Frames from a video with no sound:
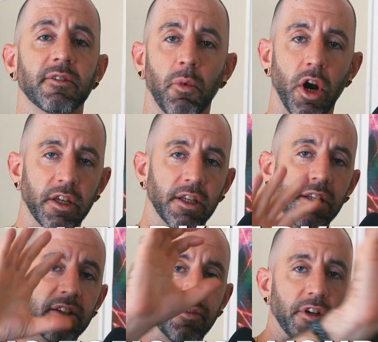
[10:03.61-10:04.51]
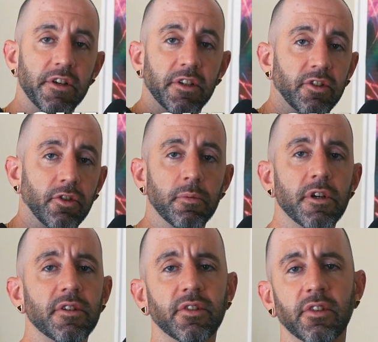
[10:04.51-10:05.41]
Marketing is for your
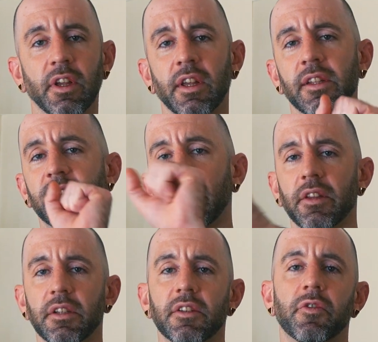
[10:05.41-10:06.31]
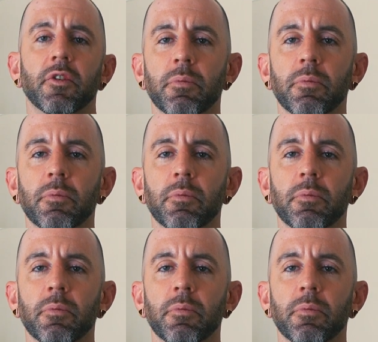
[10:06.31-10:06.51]
consumers, selling is for the